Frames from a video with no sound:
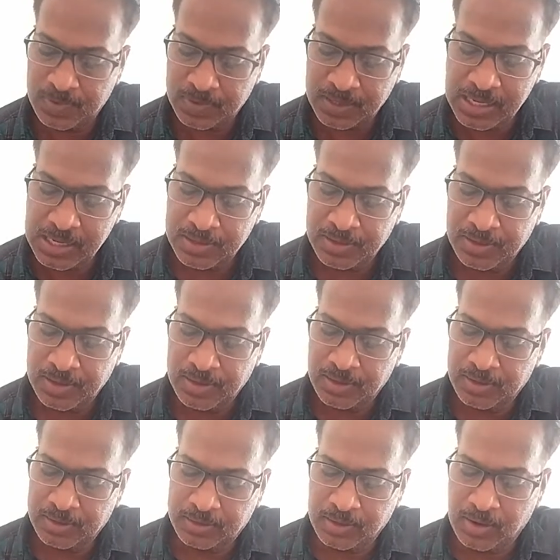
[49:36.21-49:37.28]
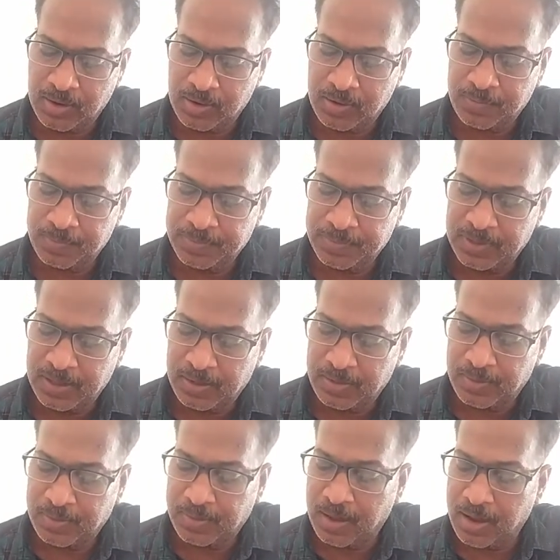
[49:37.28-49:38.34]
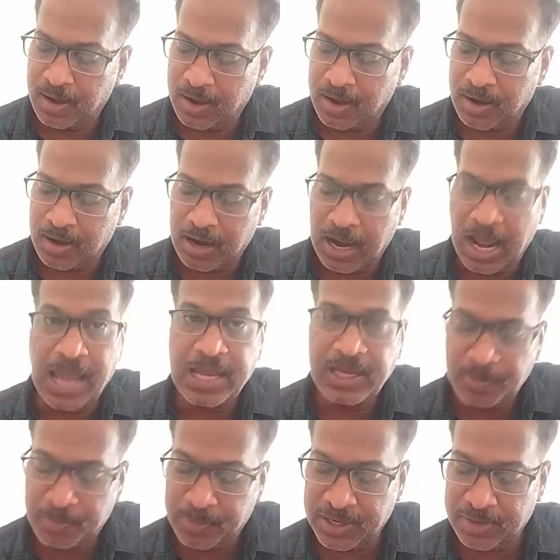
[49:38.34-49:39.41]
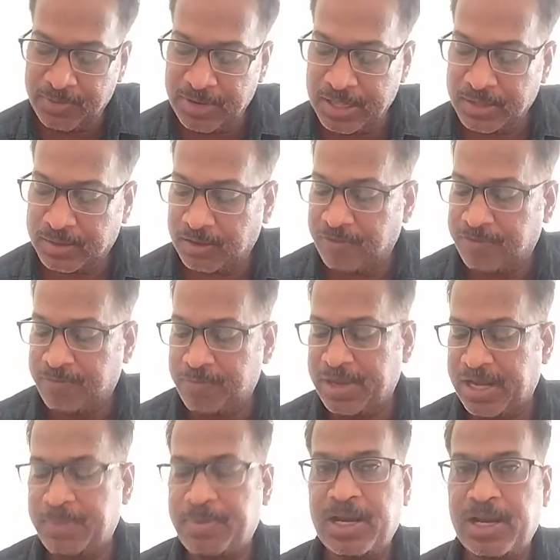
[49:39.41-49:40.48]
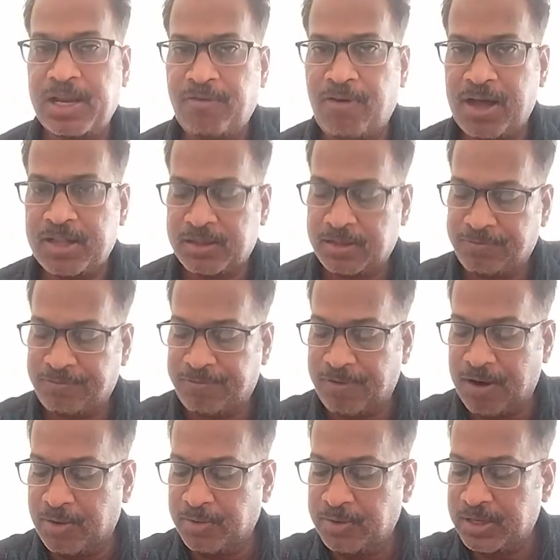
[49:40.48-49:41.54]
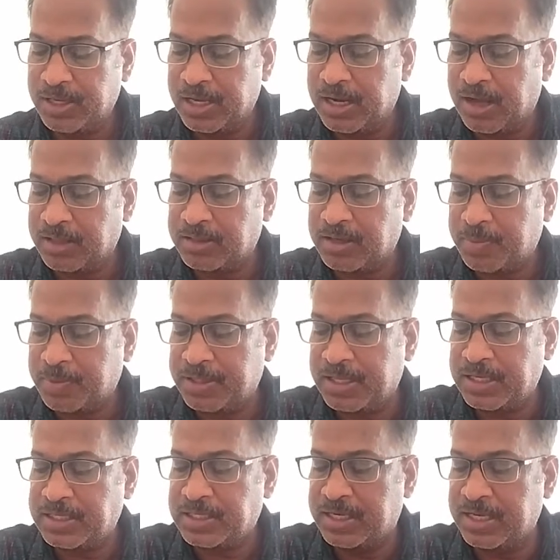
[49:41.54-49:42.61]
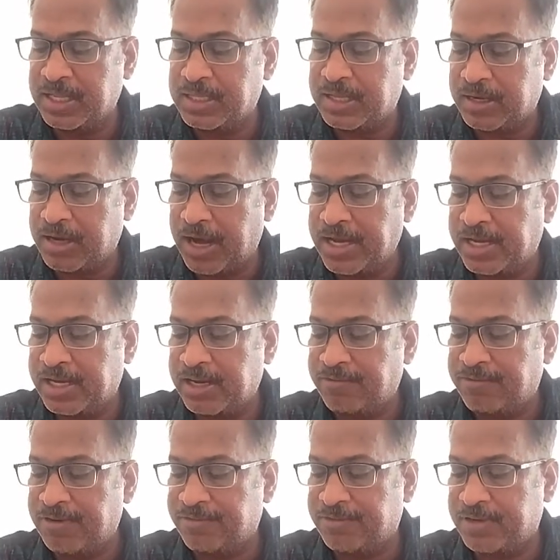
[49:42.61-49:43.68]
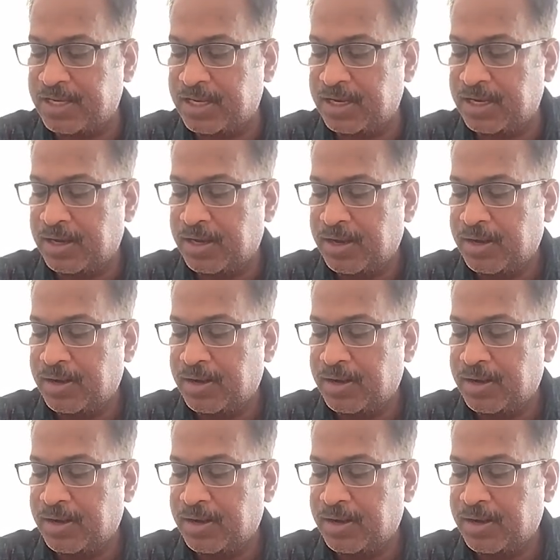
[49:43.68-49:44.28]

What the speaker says: Okay, so high prevalence of beriberi was found in Andhra Pradesh till the 1950,